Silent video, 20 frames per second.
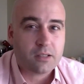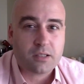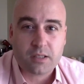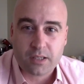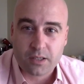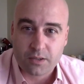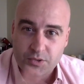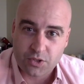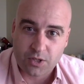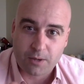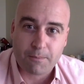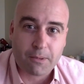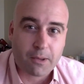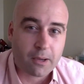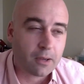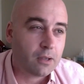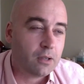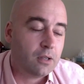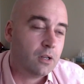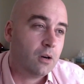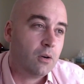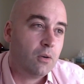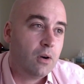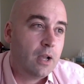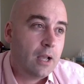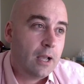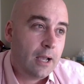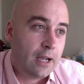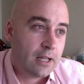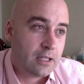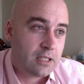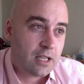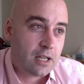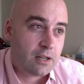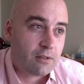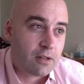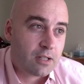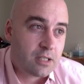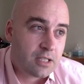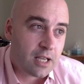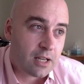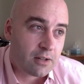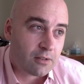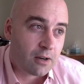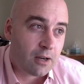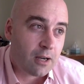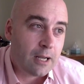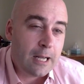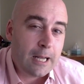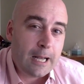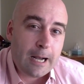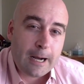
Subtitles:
steal something, etc., etc.